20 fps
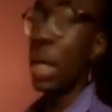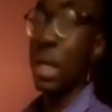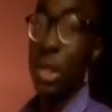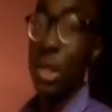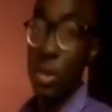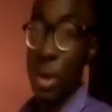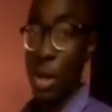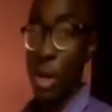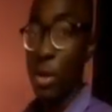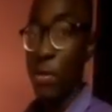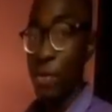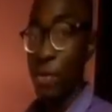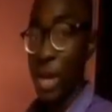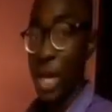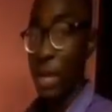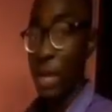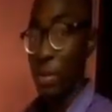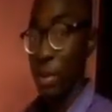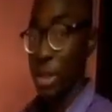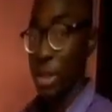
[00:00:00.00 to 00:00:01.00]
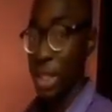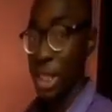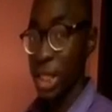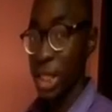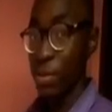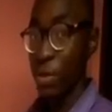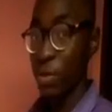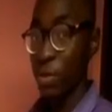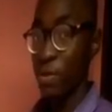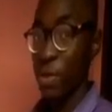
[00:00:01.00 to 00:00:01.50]
So we are looking for 8 plus
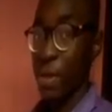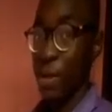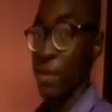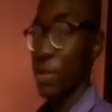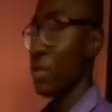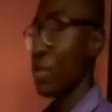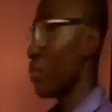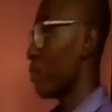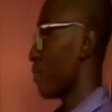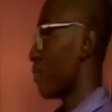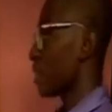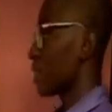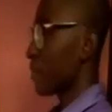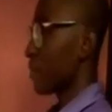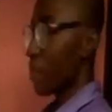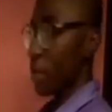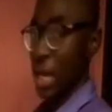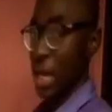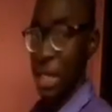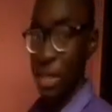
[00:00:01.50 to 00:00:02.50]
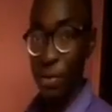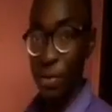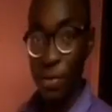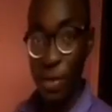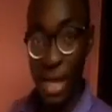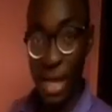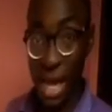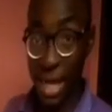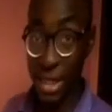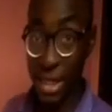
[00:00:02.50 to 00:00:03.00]
6 mode 5. So first of all, let's look
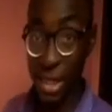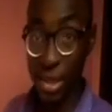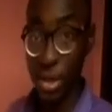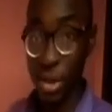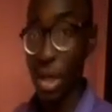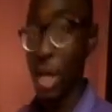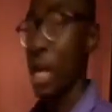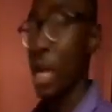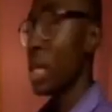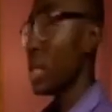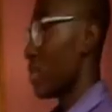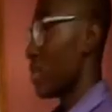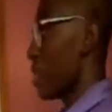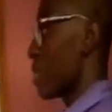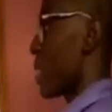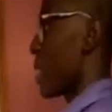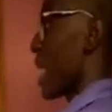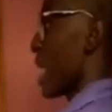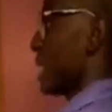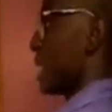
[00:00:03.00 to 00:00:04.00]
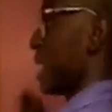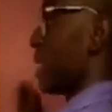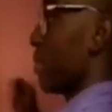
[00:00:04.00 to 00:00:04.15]
for the addition. So when you add